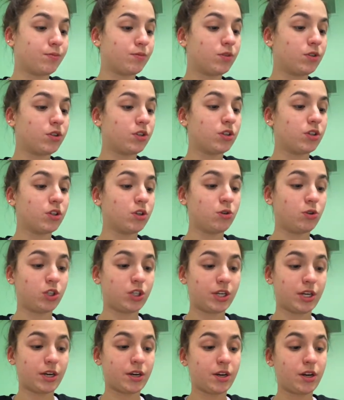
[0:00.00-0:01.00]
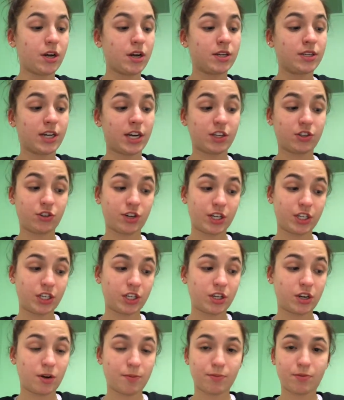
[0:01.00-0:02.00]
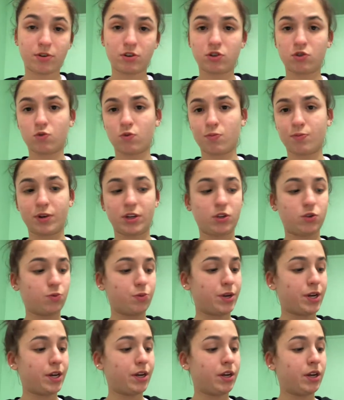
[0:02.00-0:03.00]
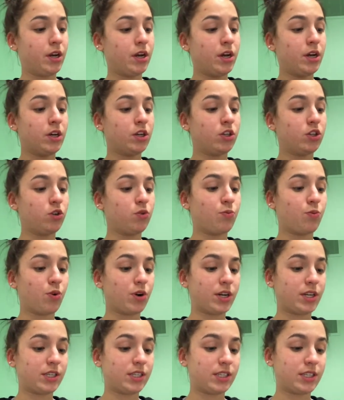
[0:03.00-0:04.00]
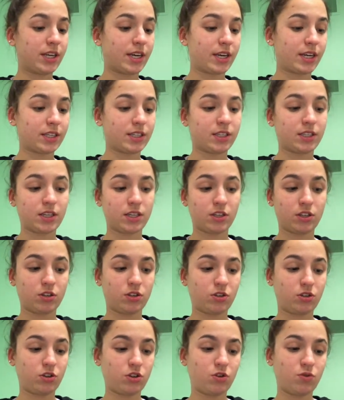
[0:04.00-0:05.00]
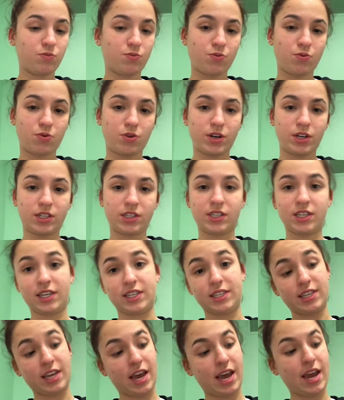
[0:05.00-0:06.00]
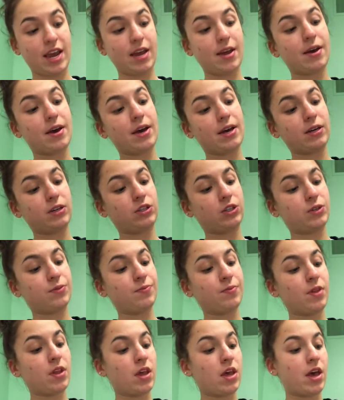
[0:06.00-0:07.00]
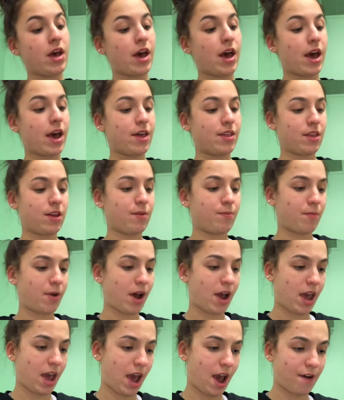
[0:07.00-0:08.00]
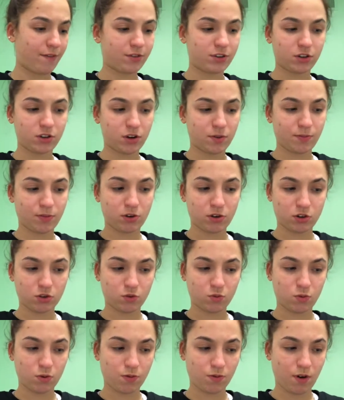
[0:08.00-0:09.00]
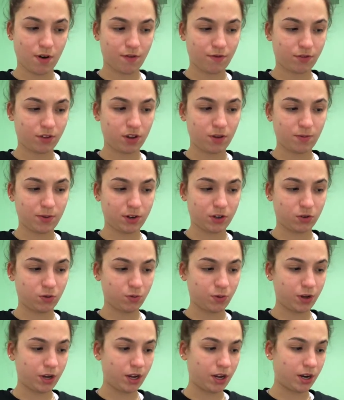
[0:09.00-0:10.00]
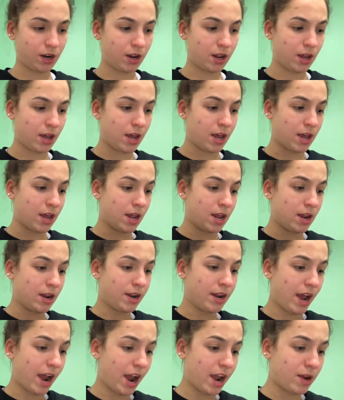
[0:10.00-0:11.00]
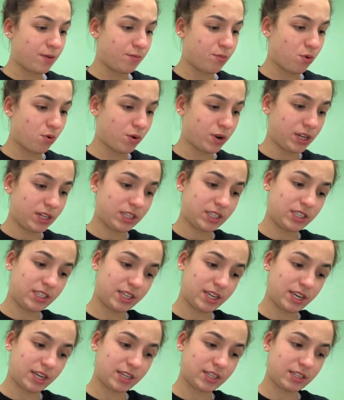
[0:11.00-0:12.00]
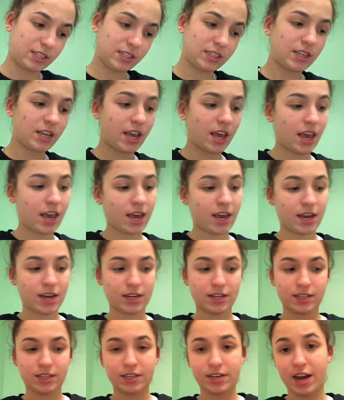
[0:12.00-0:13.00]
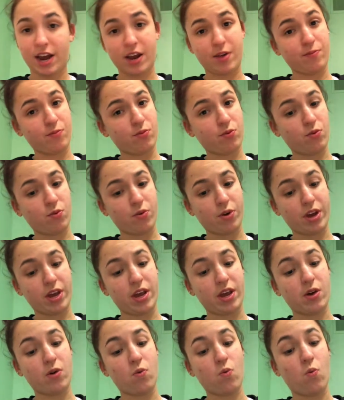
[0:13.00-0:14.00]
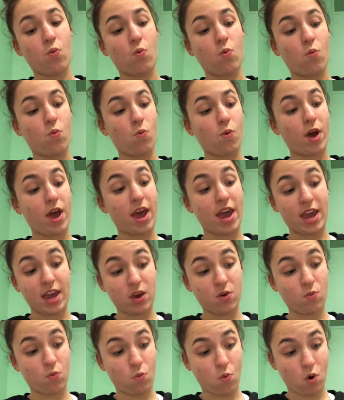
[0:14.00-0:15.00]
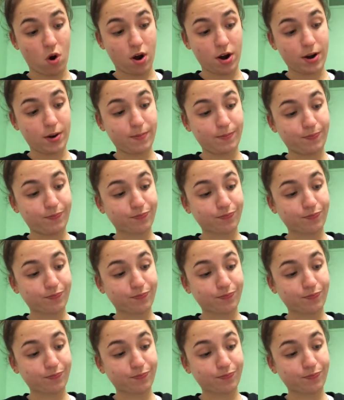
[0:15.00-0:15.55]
solution titration numbers were between 2.6 and 2.68-ish, and then my after numbers were roughly between 9.6 and 9.81.